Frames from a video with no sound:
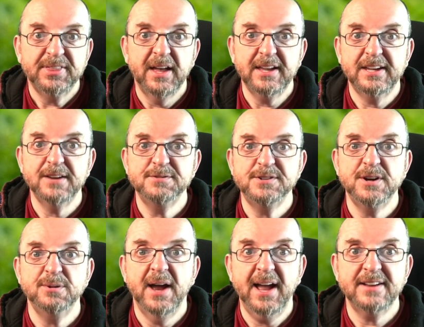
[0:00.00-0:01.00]
that gives
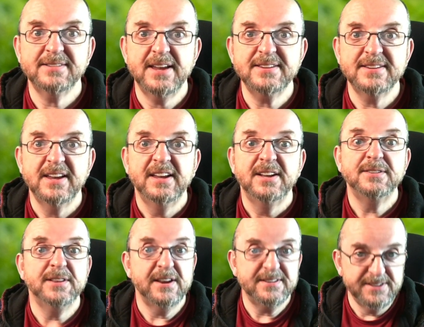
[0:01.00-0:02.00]
you access
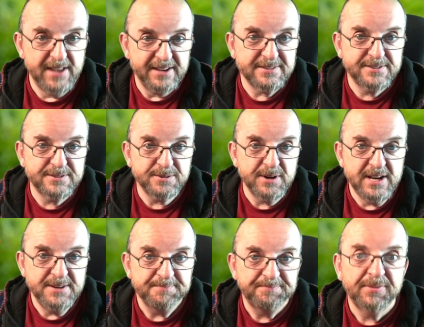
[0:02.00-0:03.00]
to this next
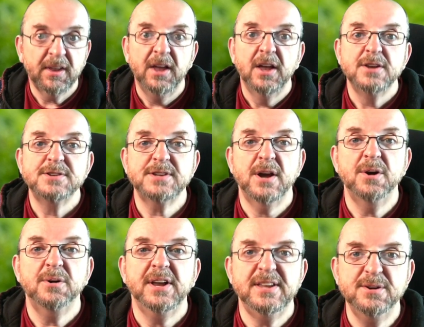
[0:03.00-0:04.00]
screen,
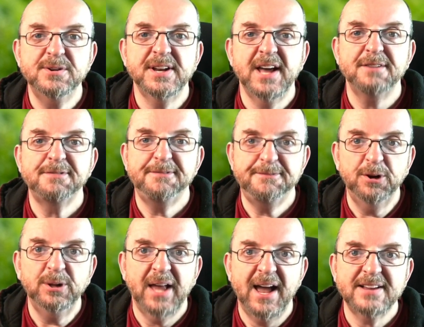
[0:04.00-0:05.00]
so you can have
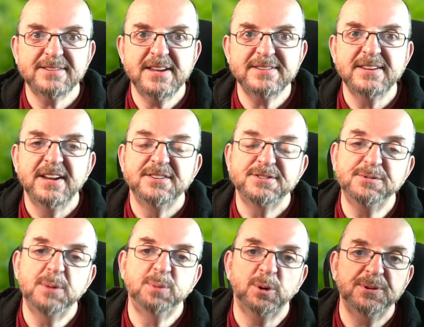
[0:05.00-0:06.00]
full access to
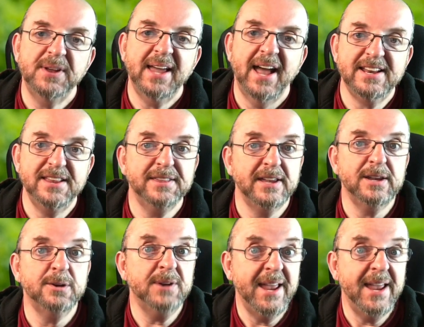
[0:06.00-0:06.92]
reporting anything you